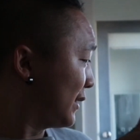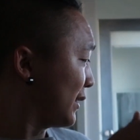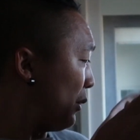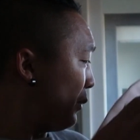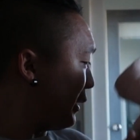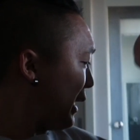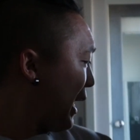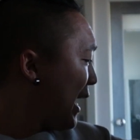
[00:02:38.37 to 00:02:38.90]

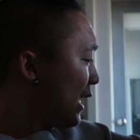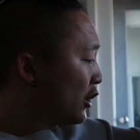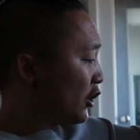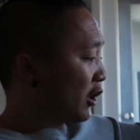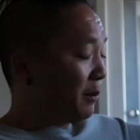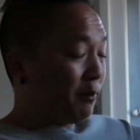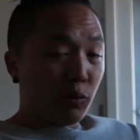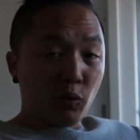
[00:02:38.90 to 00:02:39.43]
Someone
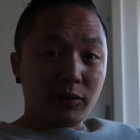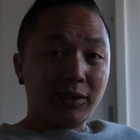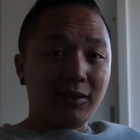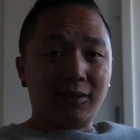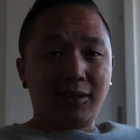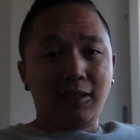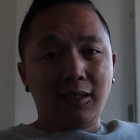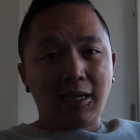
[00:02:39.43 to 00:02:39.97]
actually brought
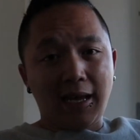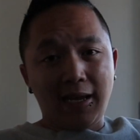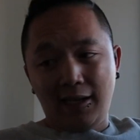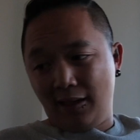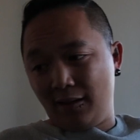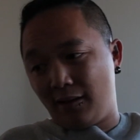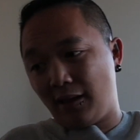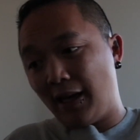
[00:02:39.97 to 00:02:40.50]
this in
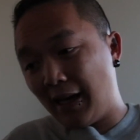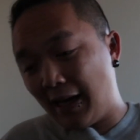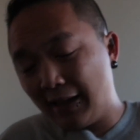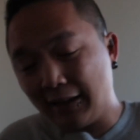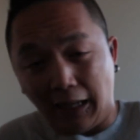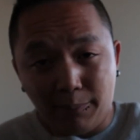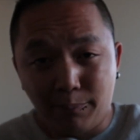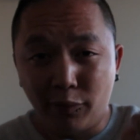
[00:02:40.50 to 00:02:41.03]
and
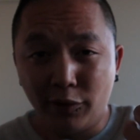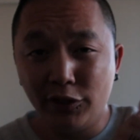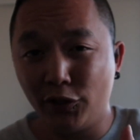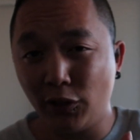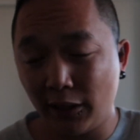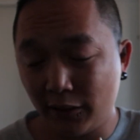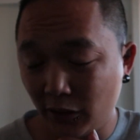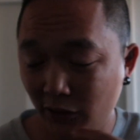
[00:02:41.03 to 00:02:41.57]
yeah, I, am pretty
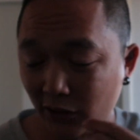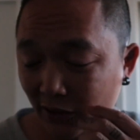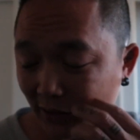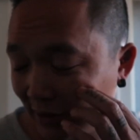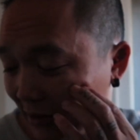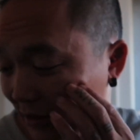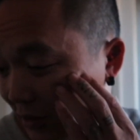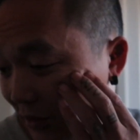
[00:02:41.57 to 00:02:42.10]
sure I told
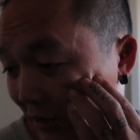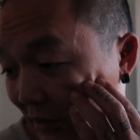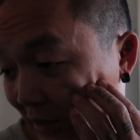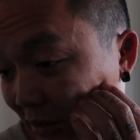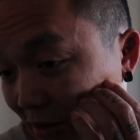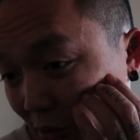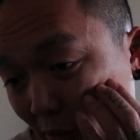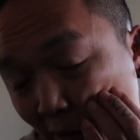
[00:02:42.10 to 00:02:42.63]
this,
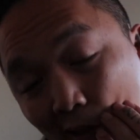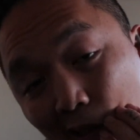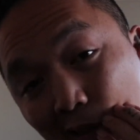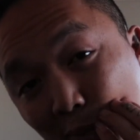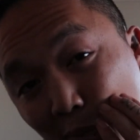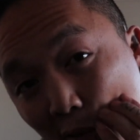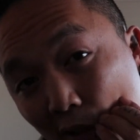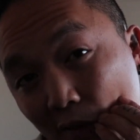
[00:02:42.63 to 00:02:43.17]
this story
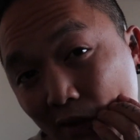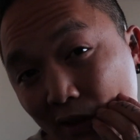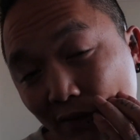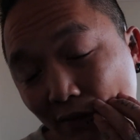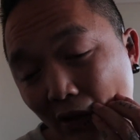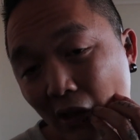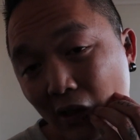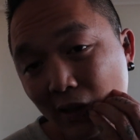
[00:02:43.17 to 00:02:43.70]
on previous
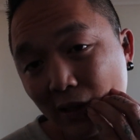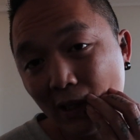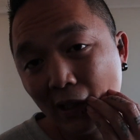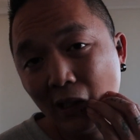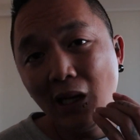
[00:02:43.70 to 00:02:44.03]
vlog.